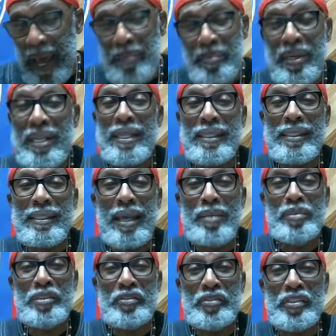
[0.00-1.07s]
I mean, it's
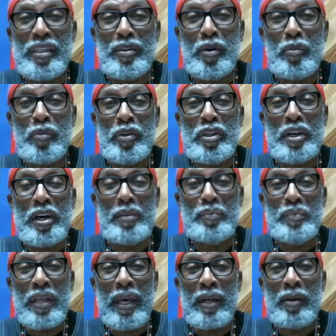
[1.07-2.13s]
something to see, though, when you're
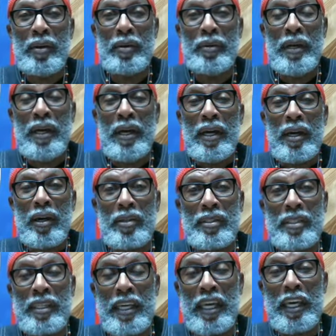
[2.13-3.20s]
up there, though. Because,
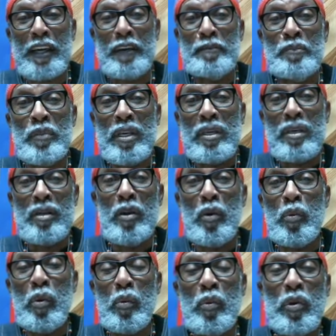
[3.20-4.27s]
again, you know,
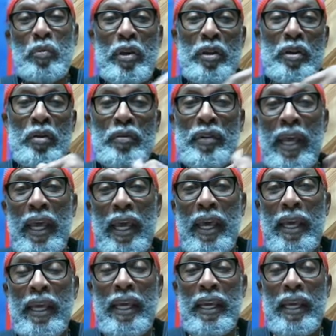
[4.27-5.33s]
when we read over there
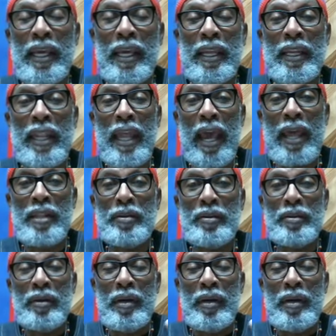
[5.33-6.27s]
in, in Daniel,